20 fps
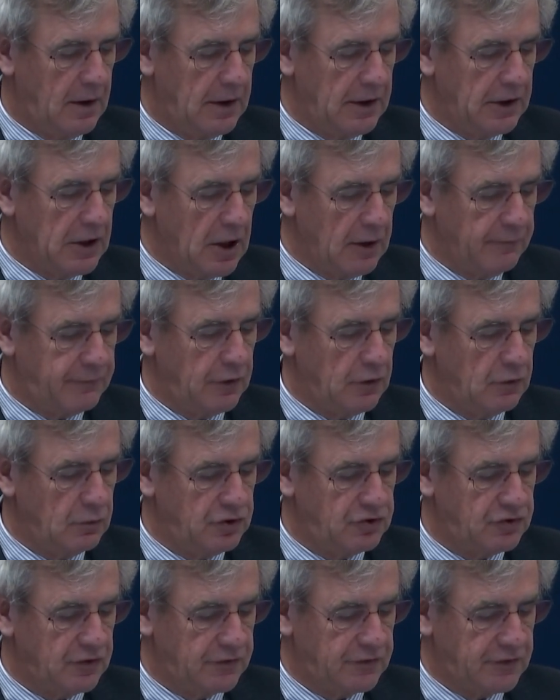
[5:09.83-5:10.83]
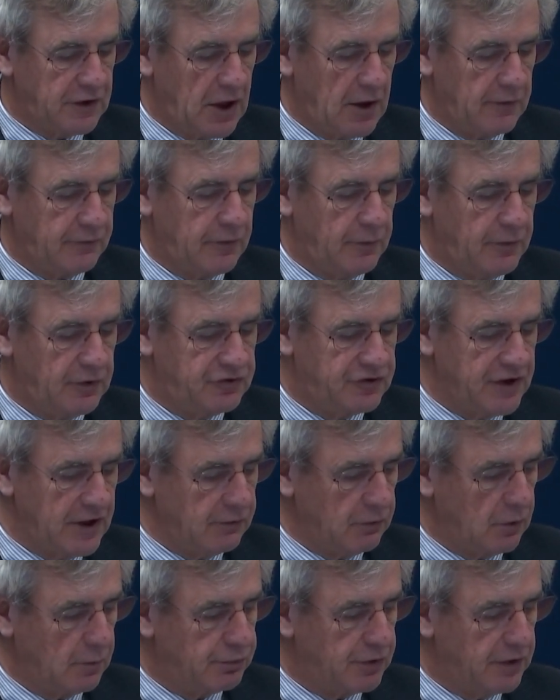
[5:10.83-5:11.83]
In our view, we should start from the
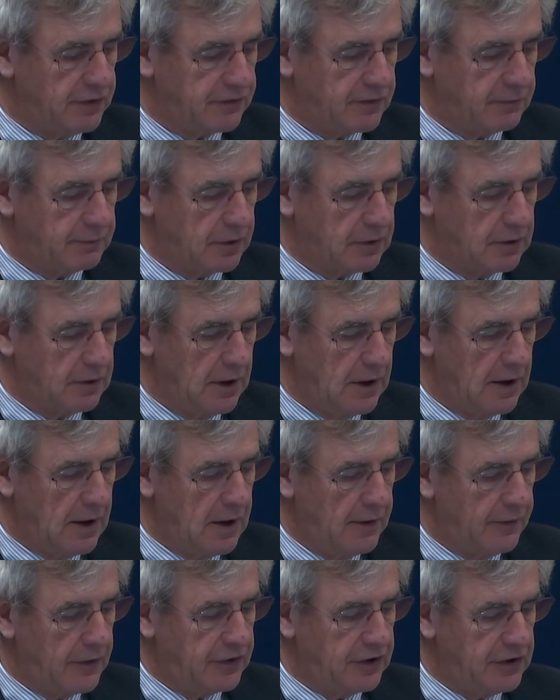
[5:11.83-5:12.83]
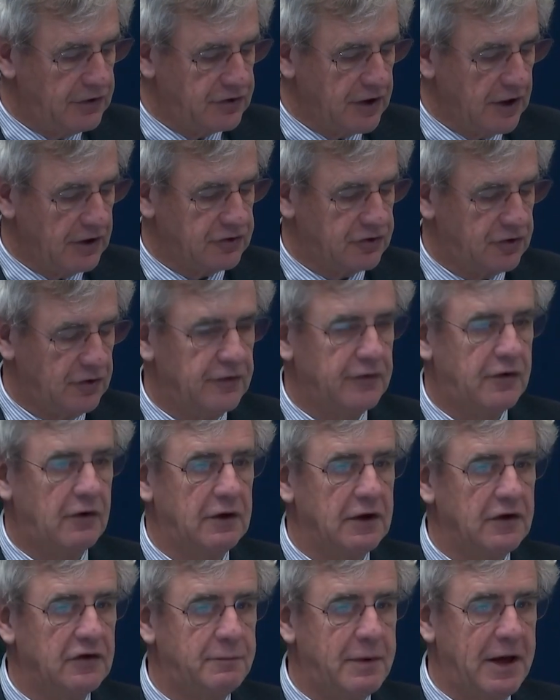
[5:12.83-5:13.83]
general principle that injunctions
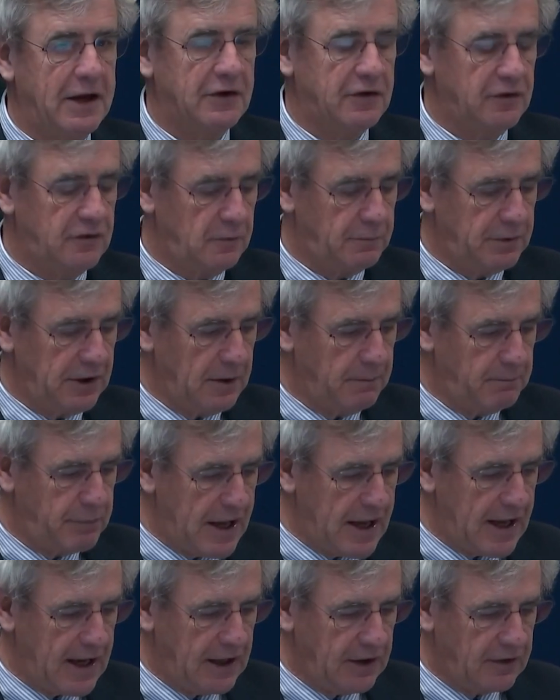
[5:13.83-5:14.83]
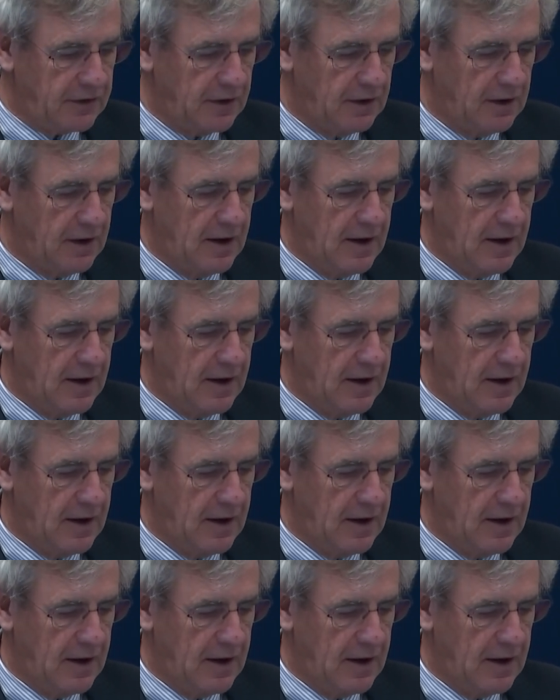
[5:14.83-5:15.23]
are expected to be obeyed,